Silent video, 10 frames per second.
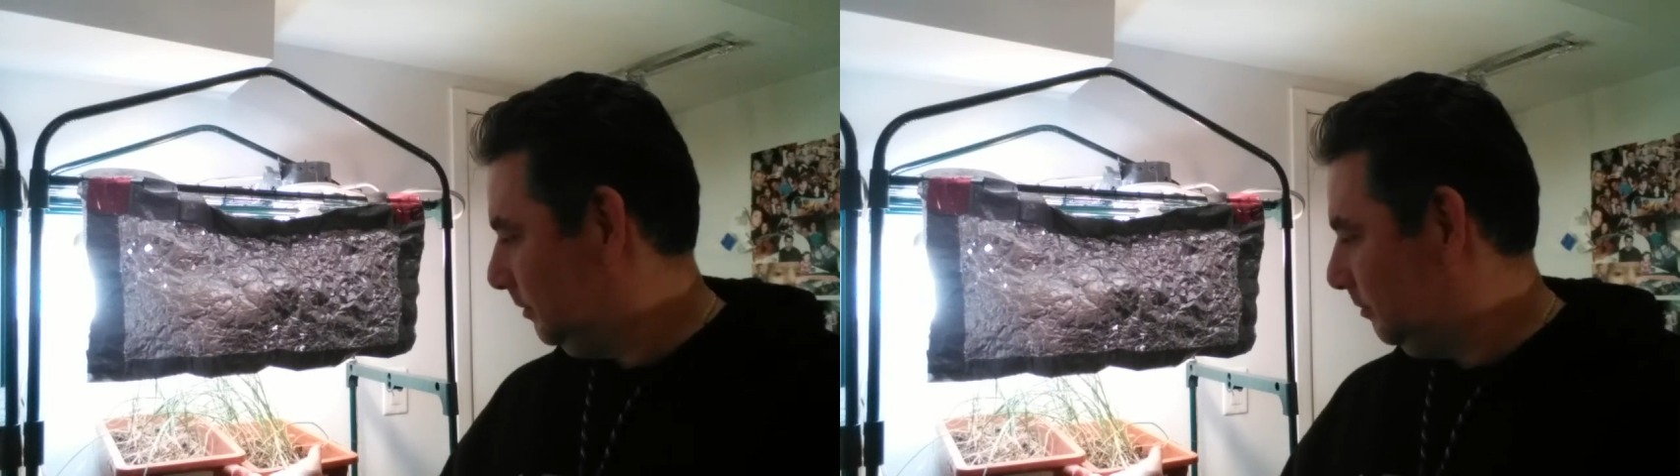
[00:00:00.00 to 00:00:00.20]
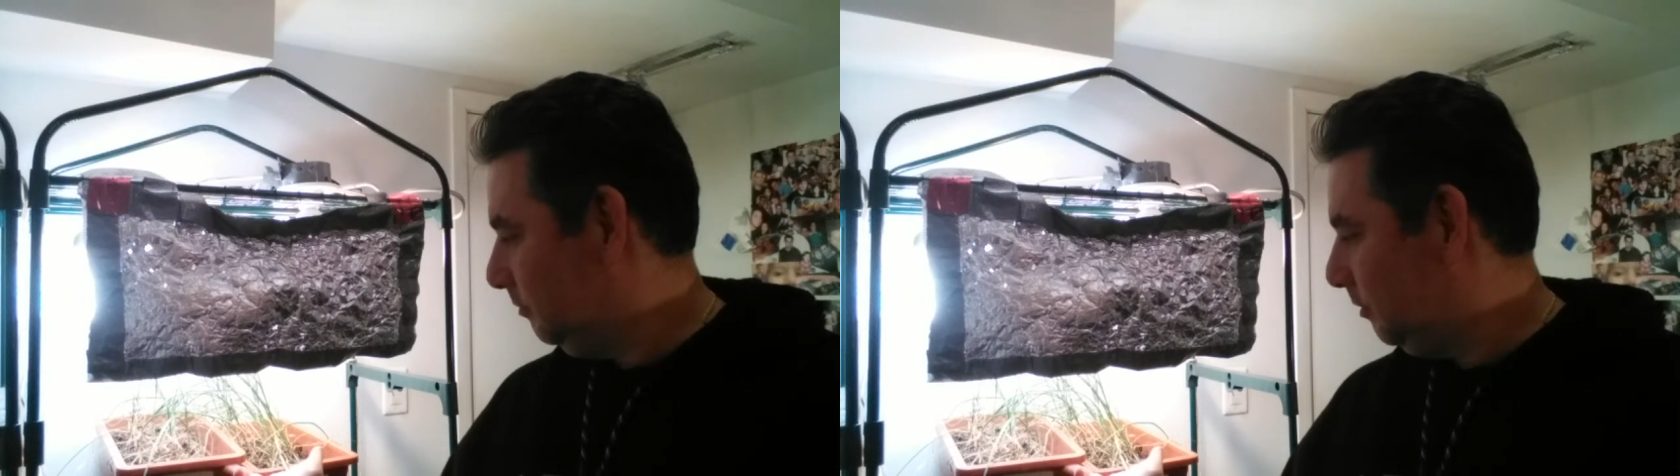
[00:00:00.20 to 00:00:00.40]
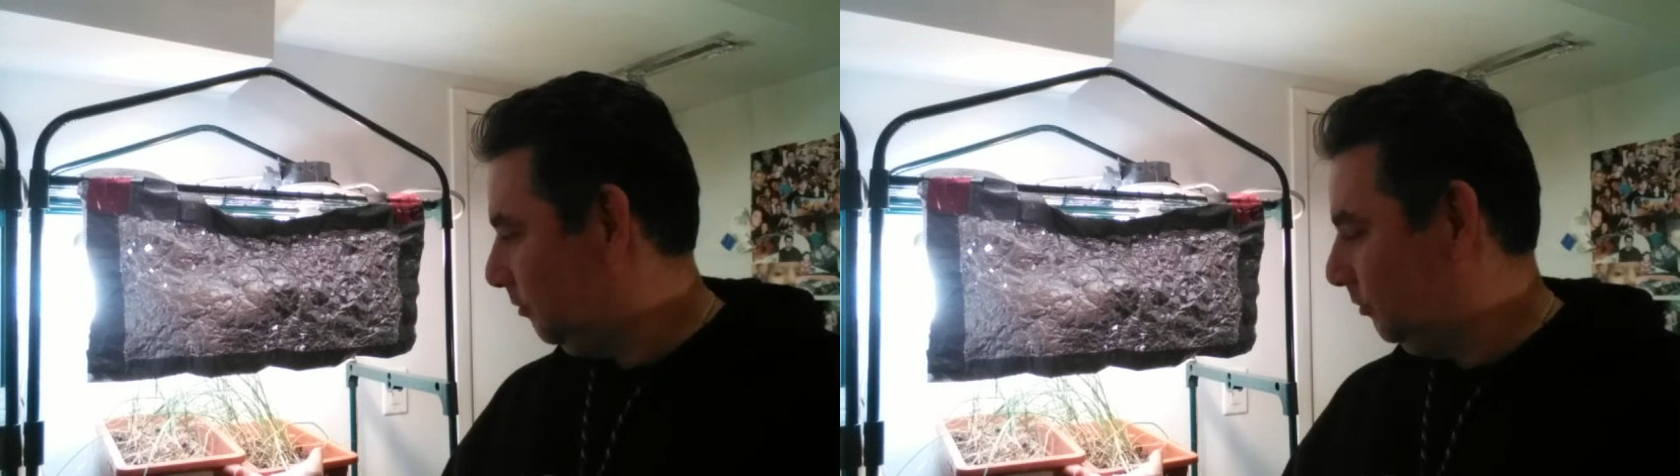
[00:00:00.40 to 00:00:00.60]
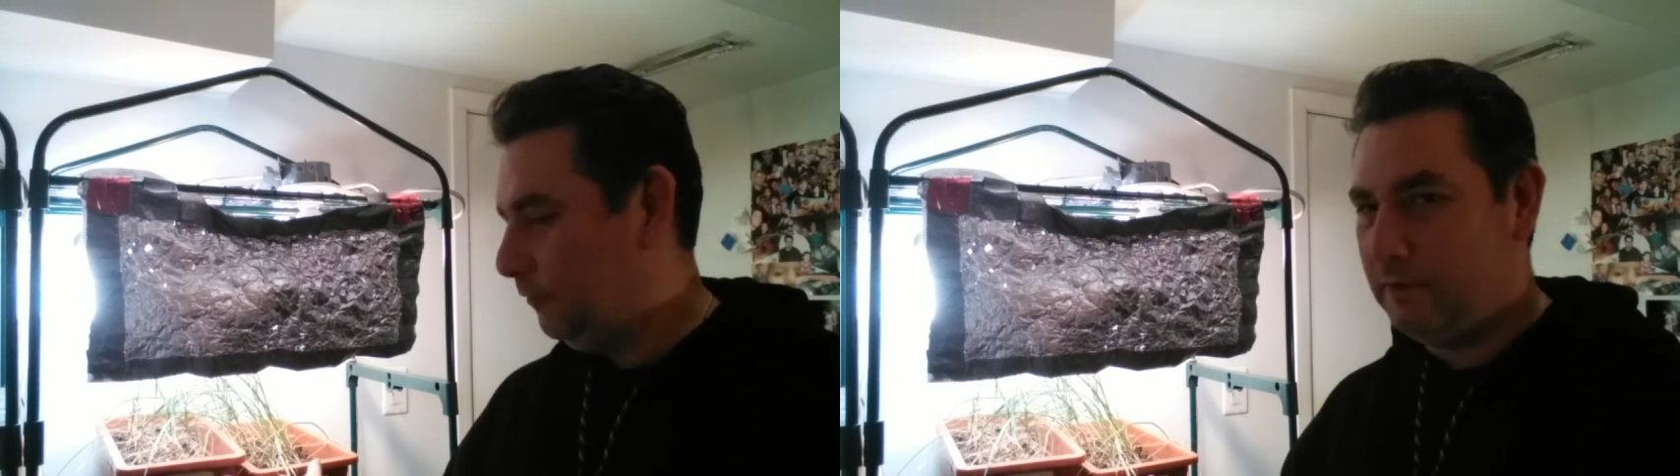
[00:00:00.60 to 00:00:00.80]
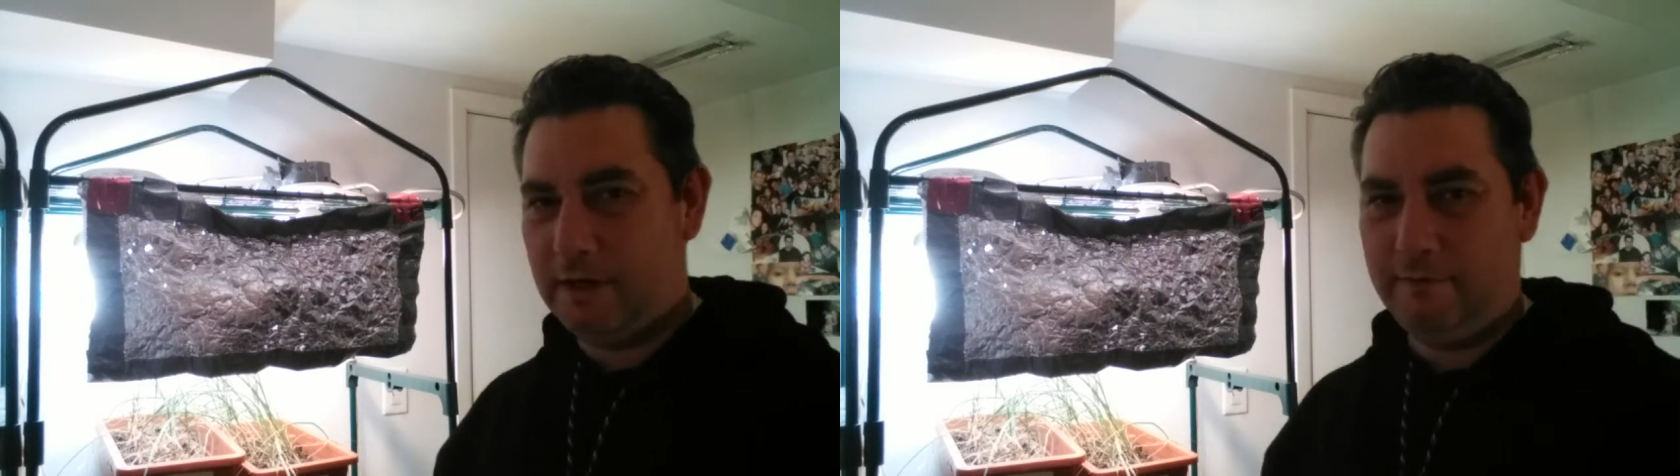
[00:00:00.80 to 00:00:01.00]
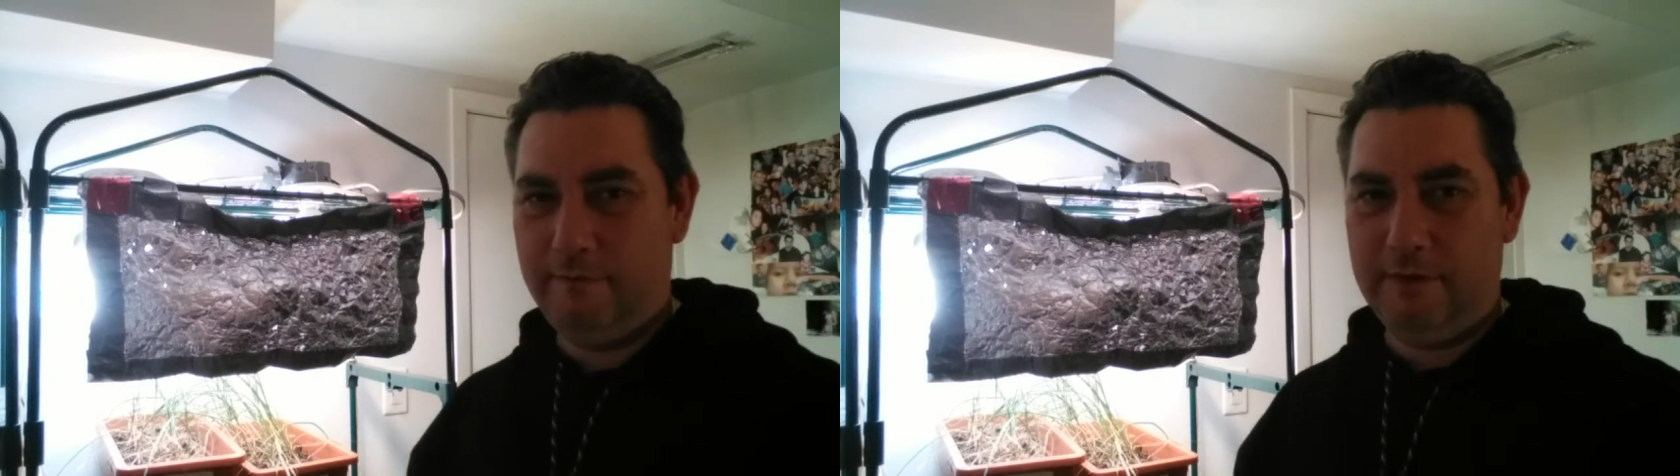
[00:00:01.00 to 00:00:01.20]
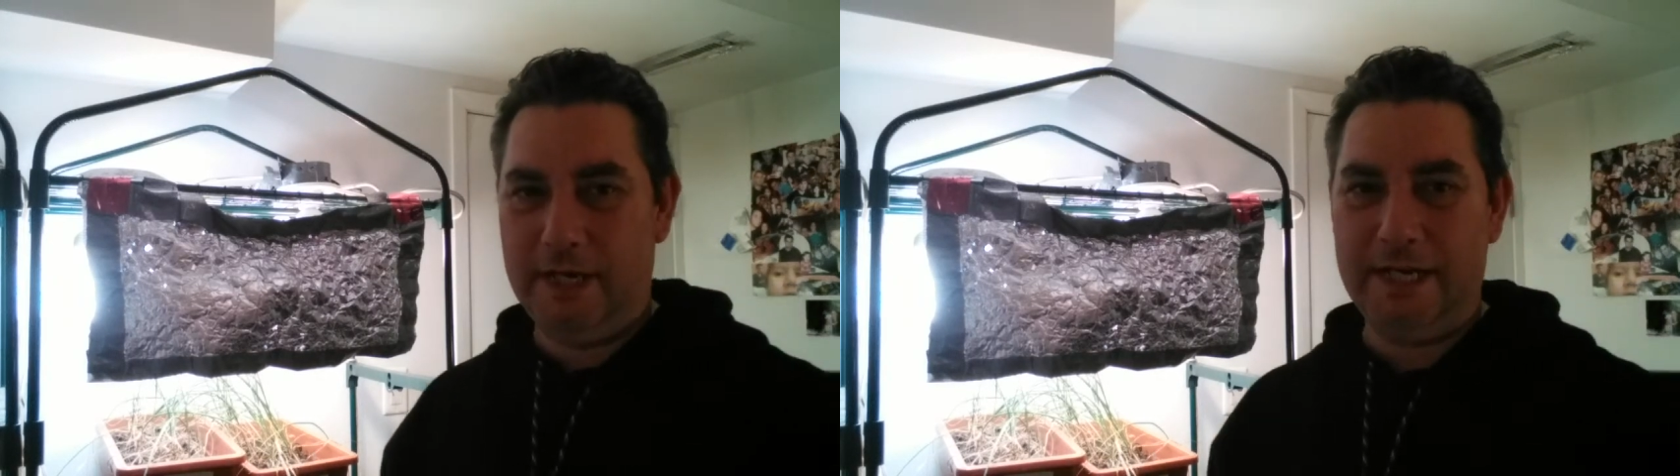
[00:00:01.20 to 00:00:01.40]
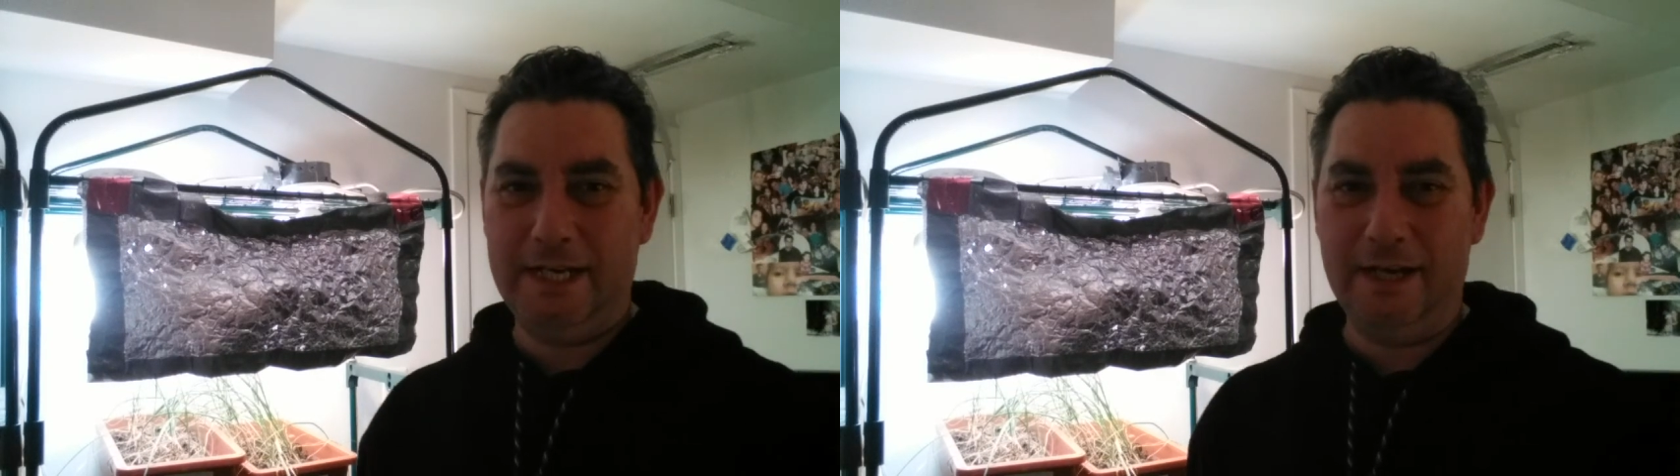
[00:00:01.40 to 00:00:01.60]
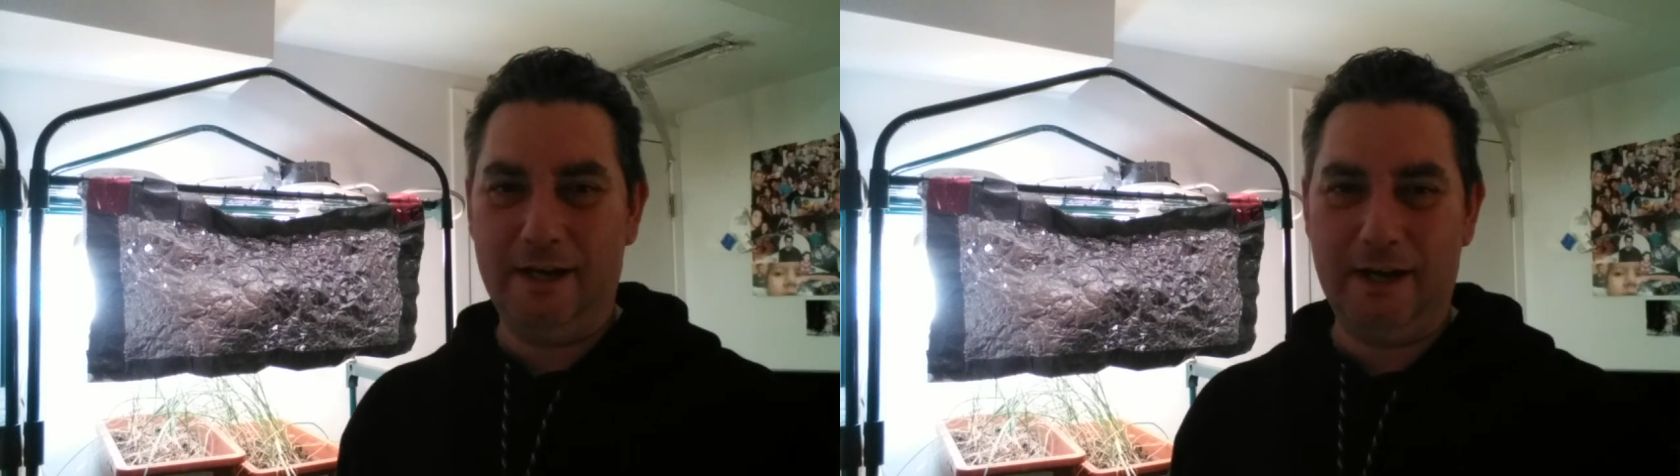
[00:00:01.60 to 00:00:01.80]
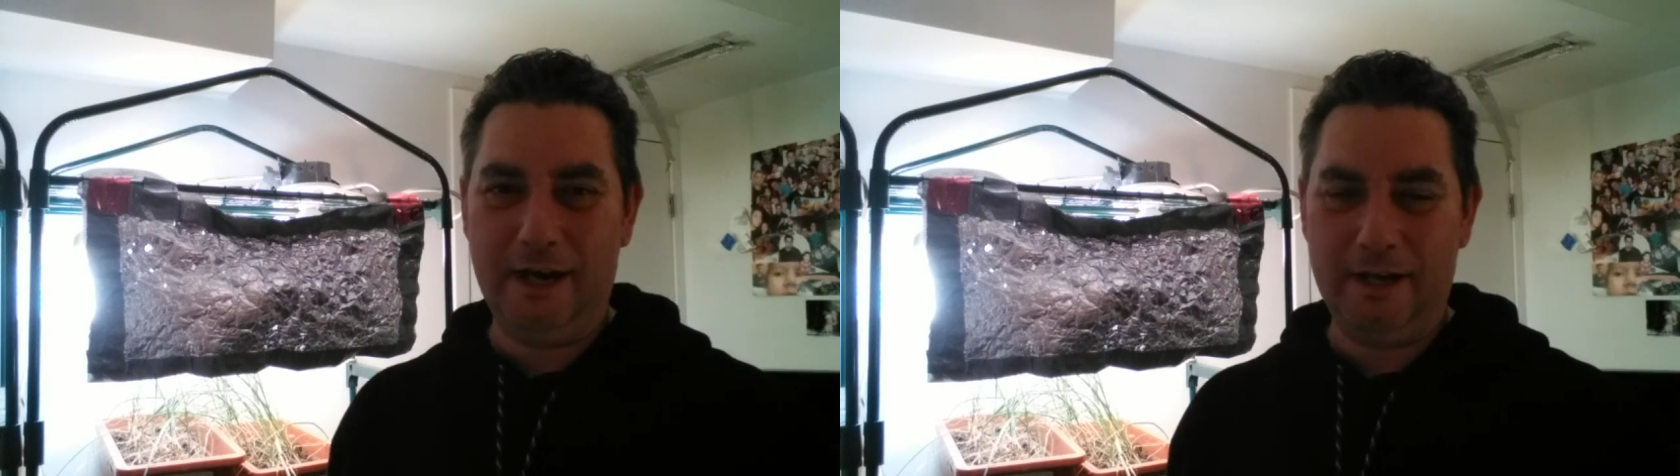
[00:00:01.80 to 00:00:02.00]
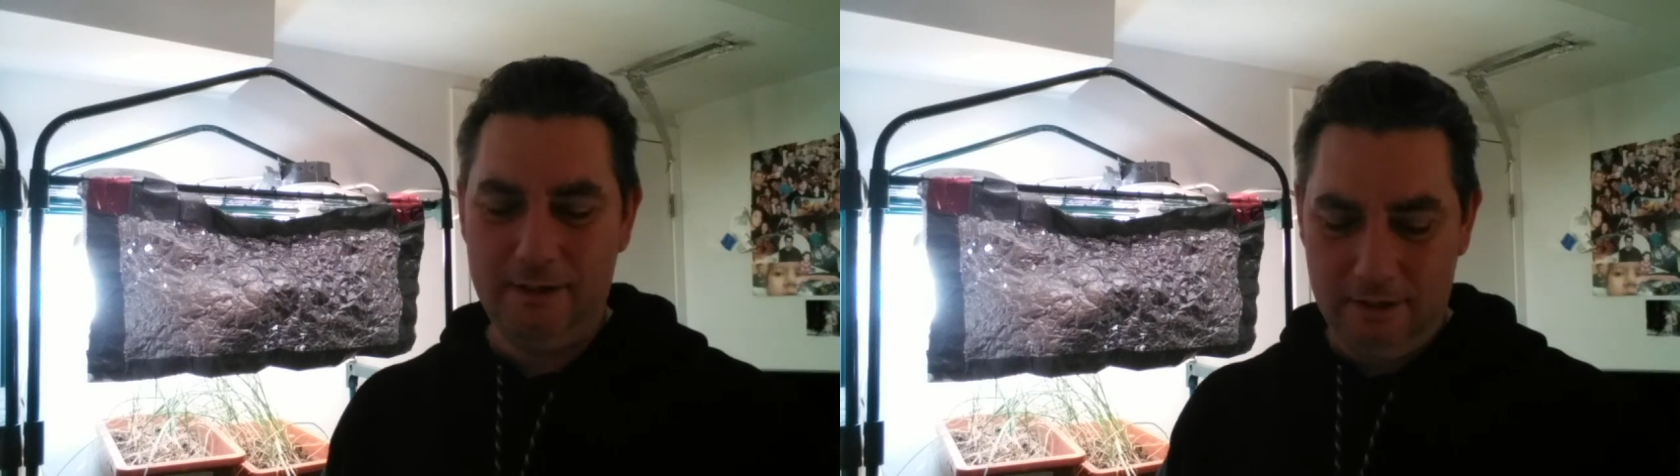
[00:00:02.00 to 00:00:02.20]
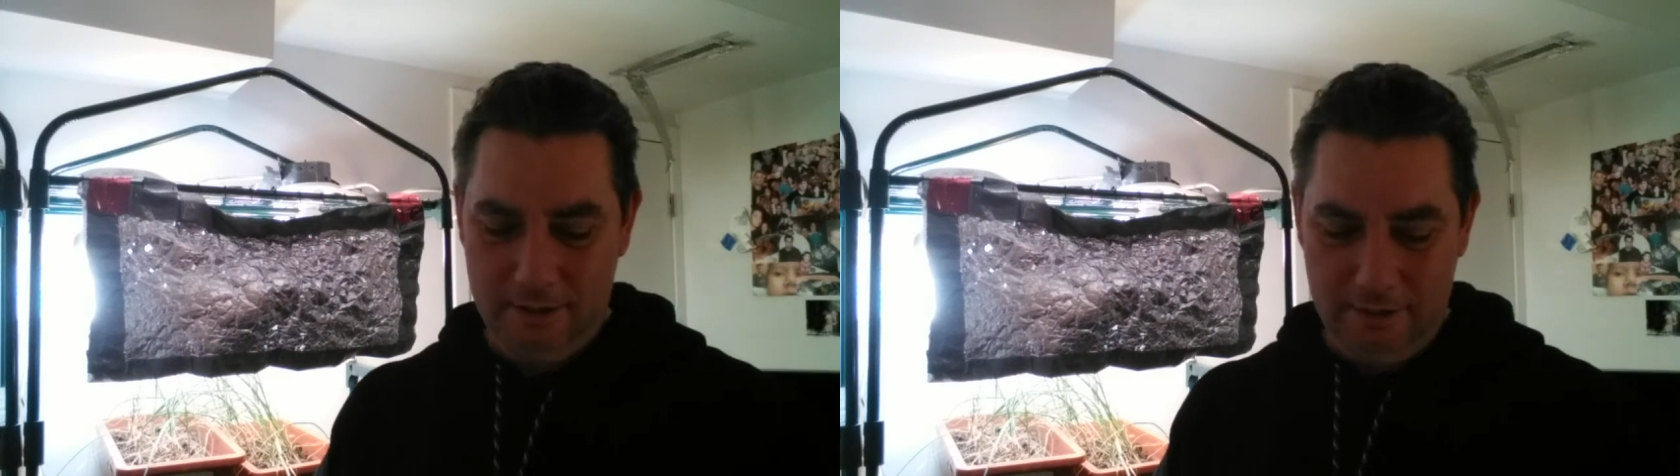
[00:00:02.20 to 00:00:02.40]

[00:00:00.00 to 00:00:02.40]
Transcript: the result of kind of an idea I had.